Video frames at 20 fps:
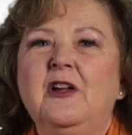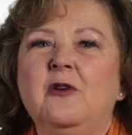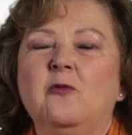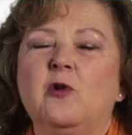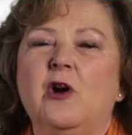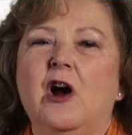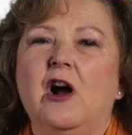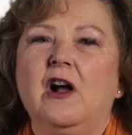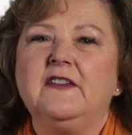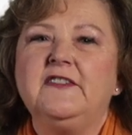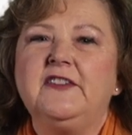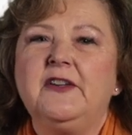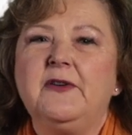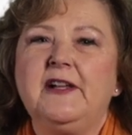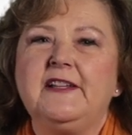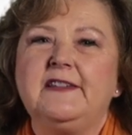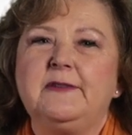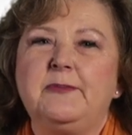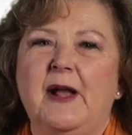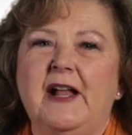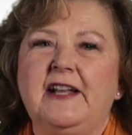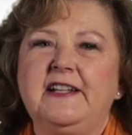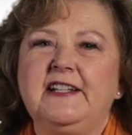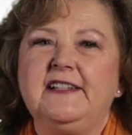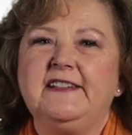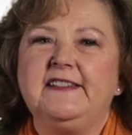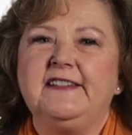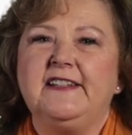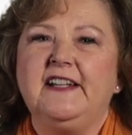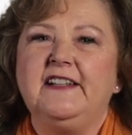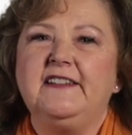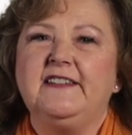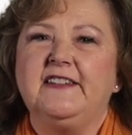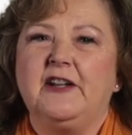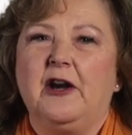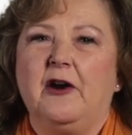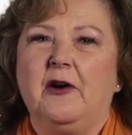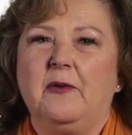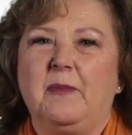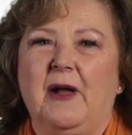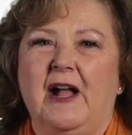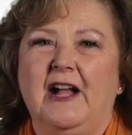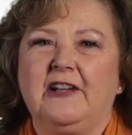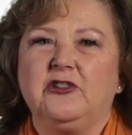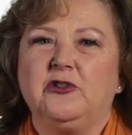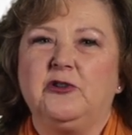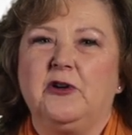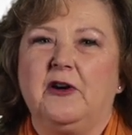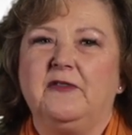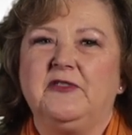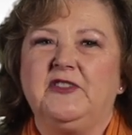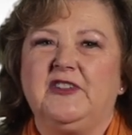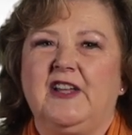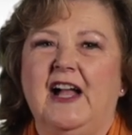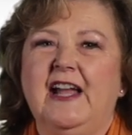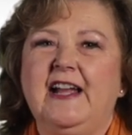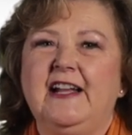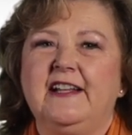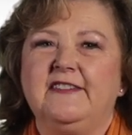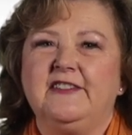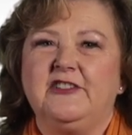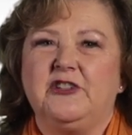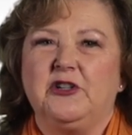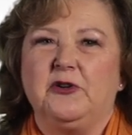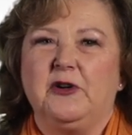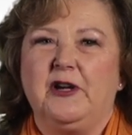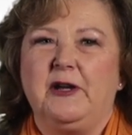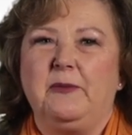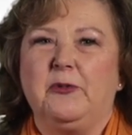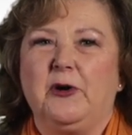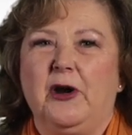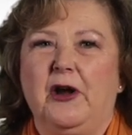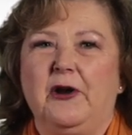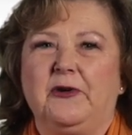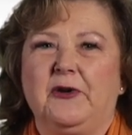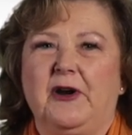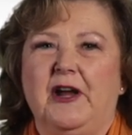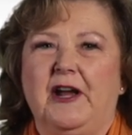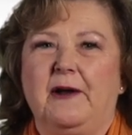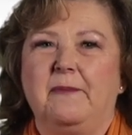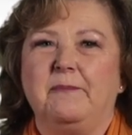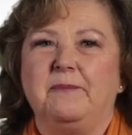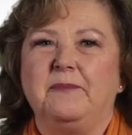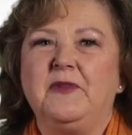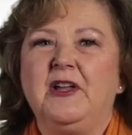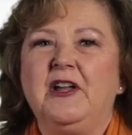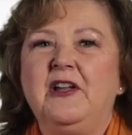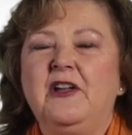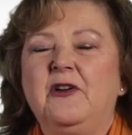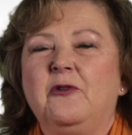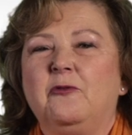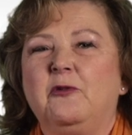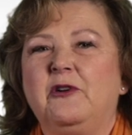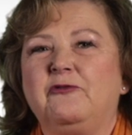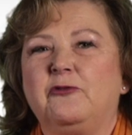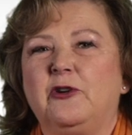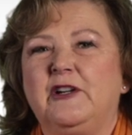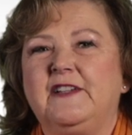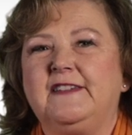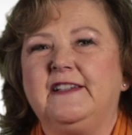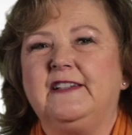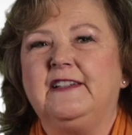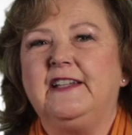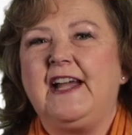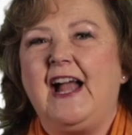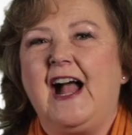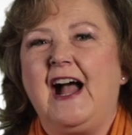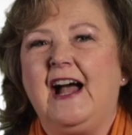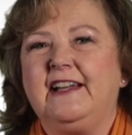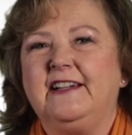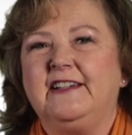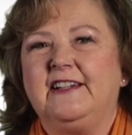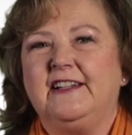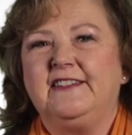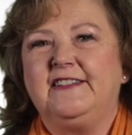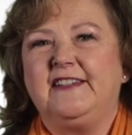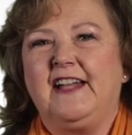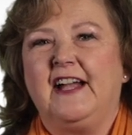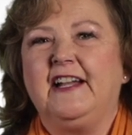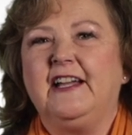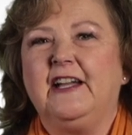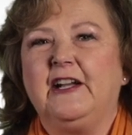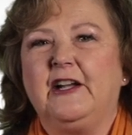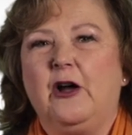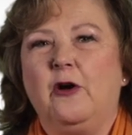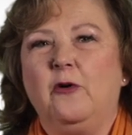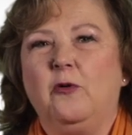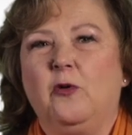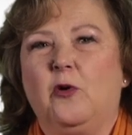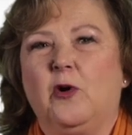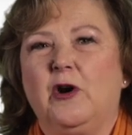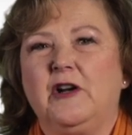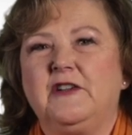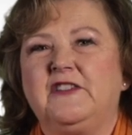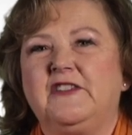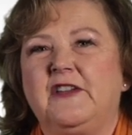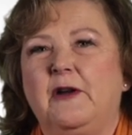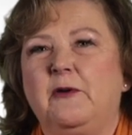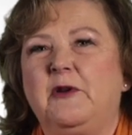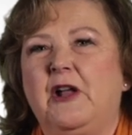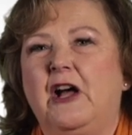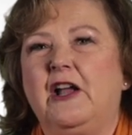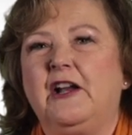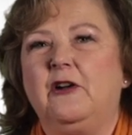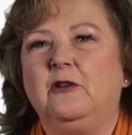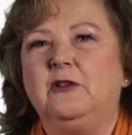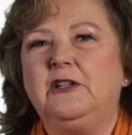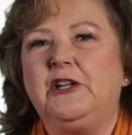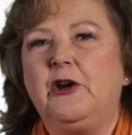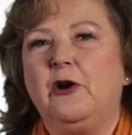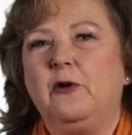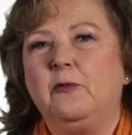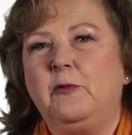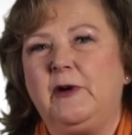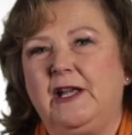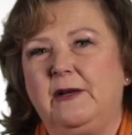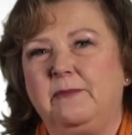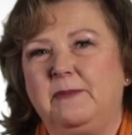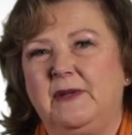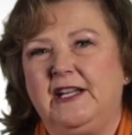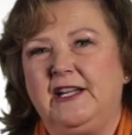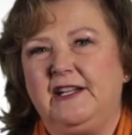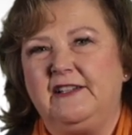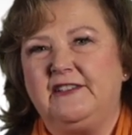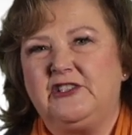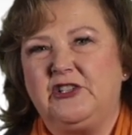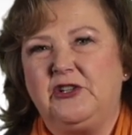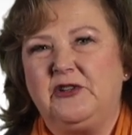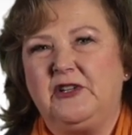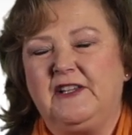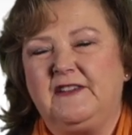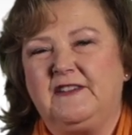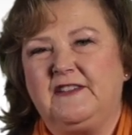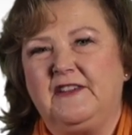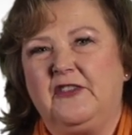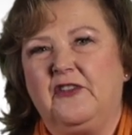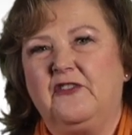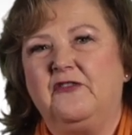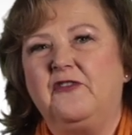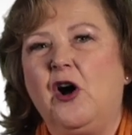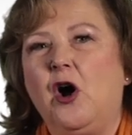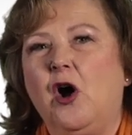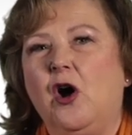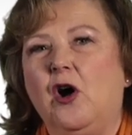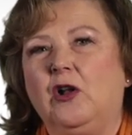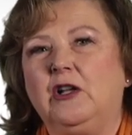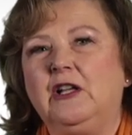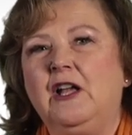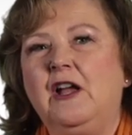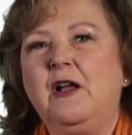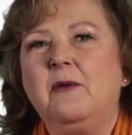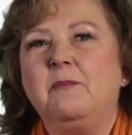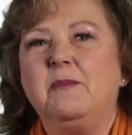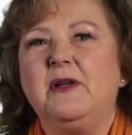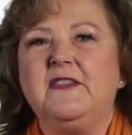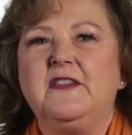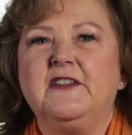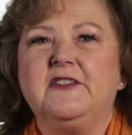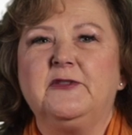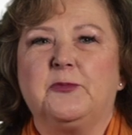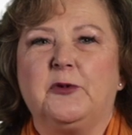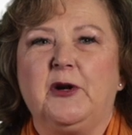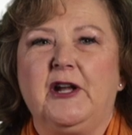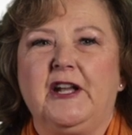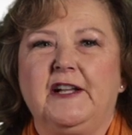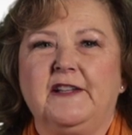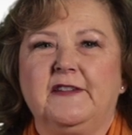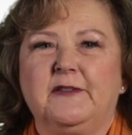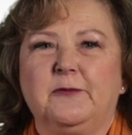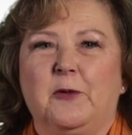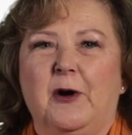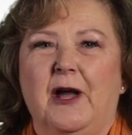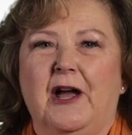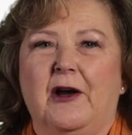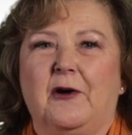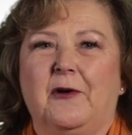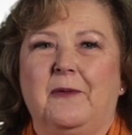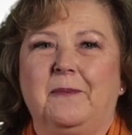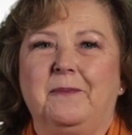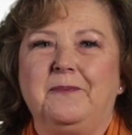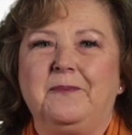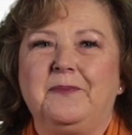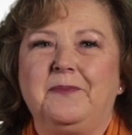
We're also expanding seats in our Bachelor of Science degree program. We've recently added a second cohort, so not only are we admitting students in the fall, but the spring as well.